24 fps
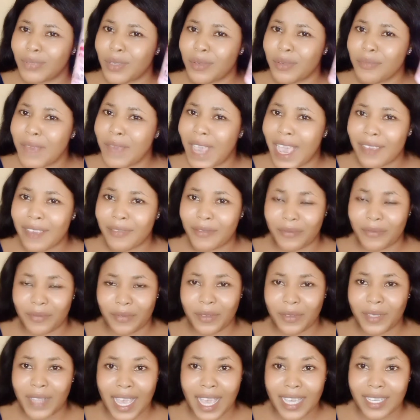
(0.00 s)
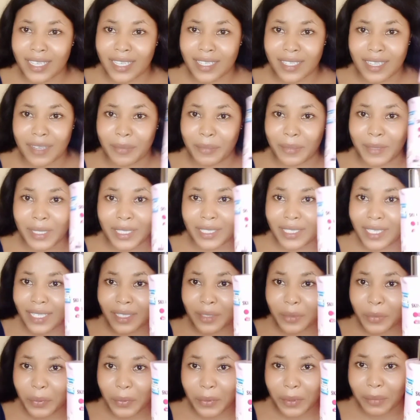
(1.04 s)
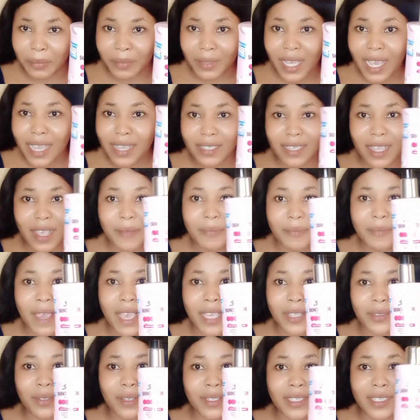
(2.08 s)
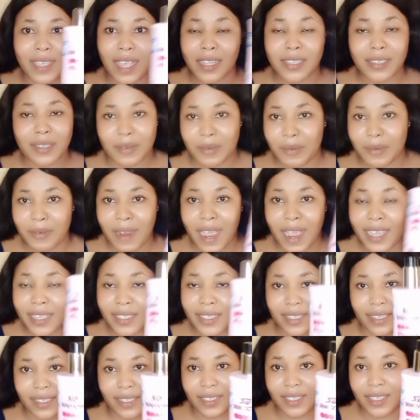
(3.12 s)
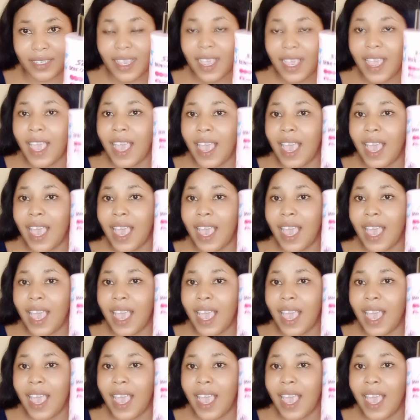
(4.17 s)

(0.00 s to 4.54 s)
to me, I feel like it's a bleaching cream. That's how me, I just categorize it.